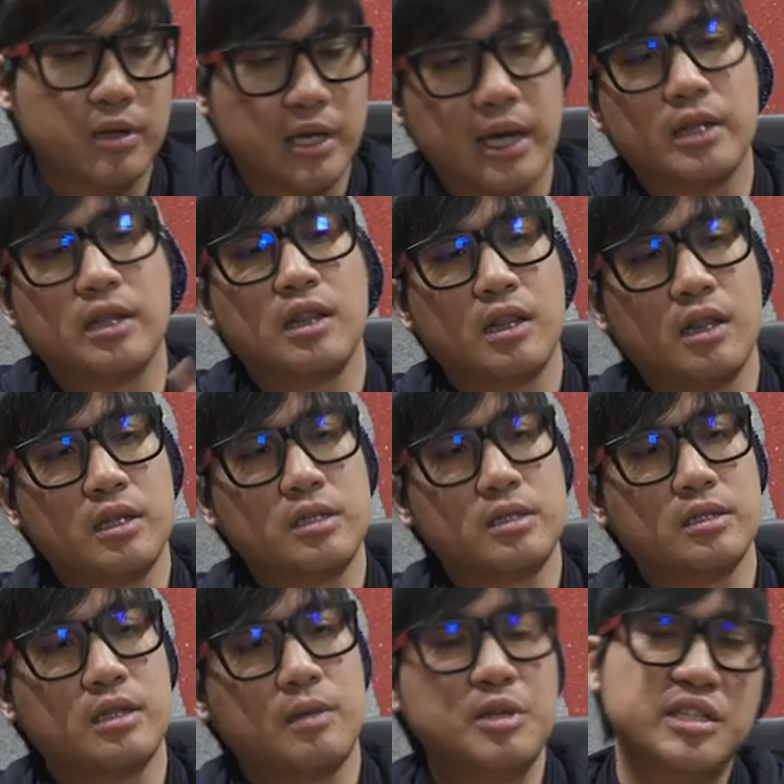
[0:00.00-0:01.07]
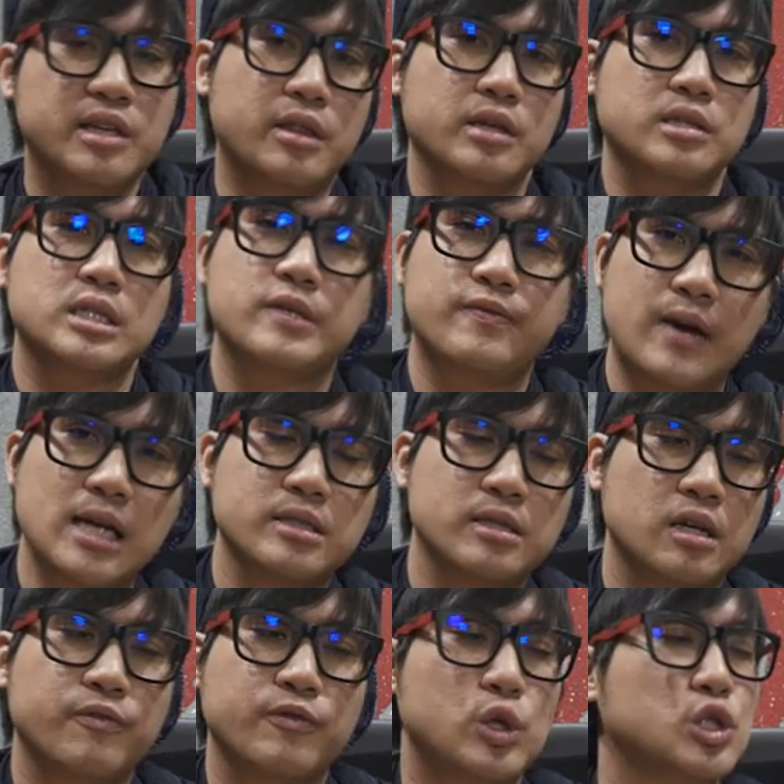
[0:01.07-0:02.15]
Okay, just let me say this. It's fast
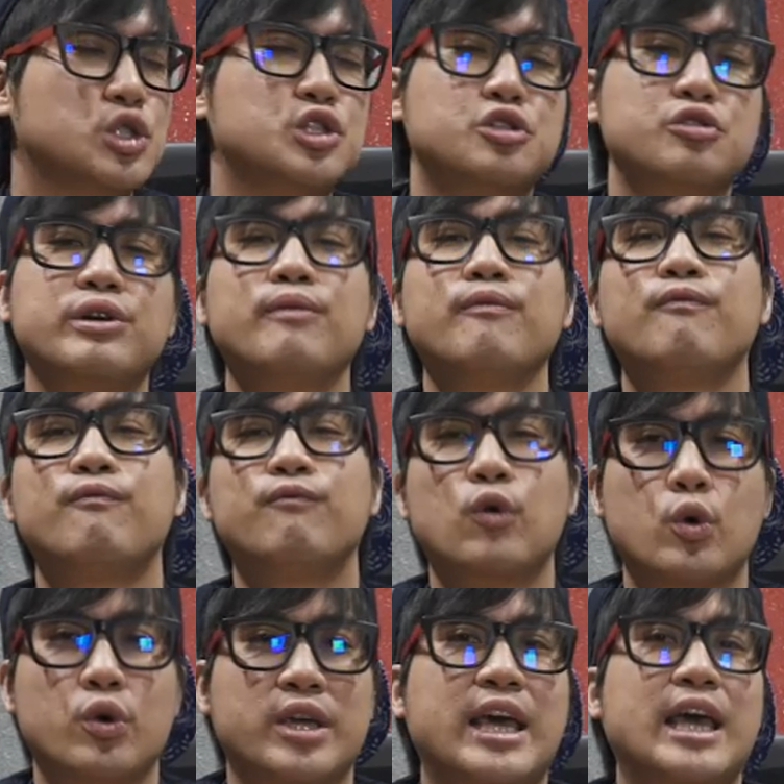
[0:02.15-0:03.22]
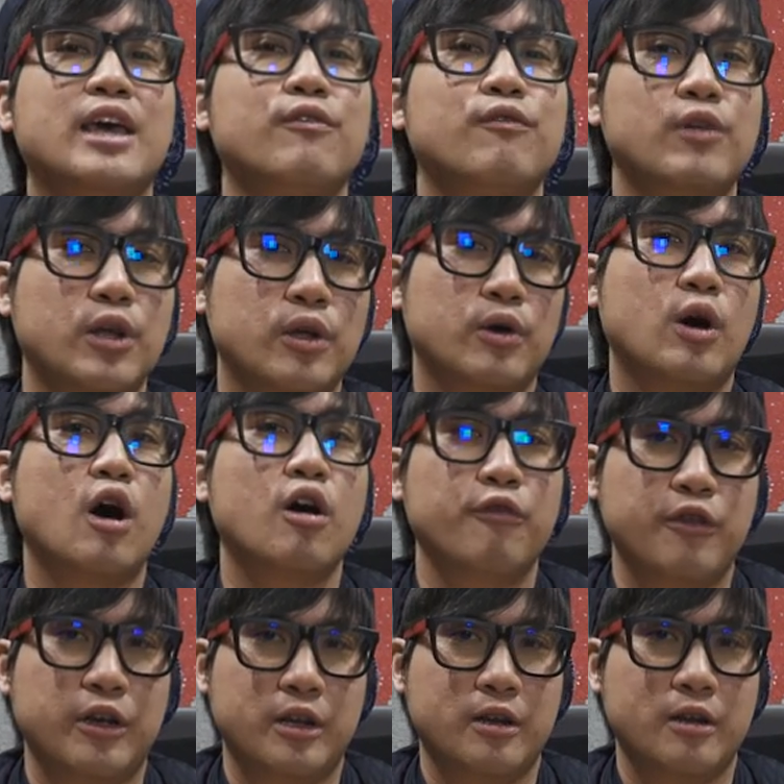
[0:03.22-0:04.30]
enough for you to stream 4K video
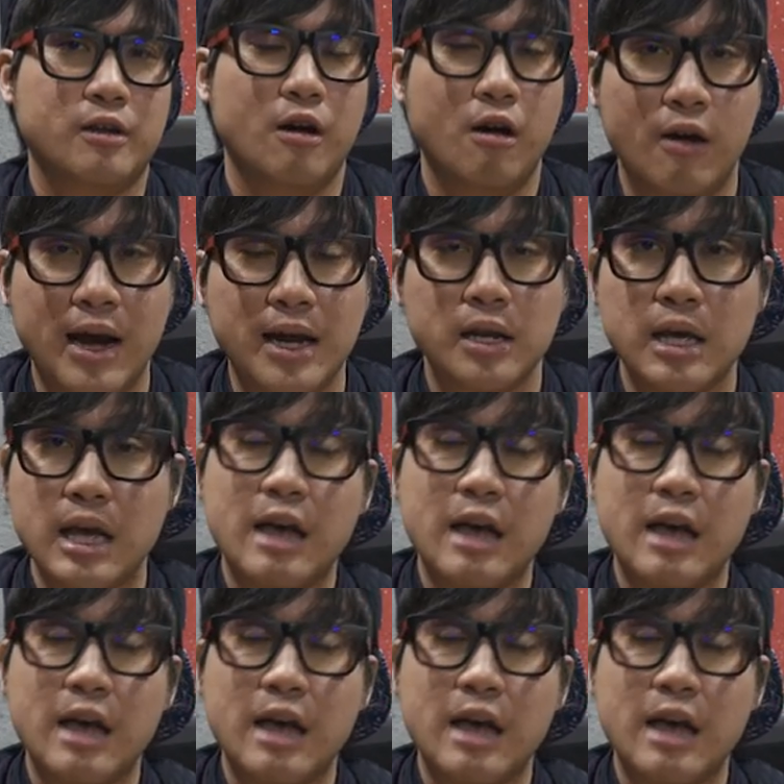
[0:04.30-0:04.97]
off it, all right?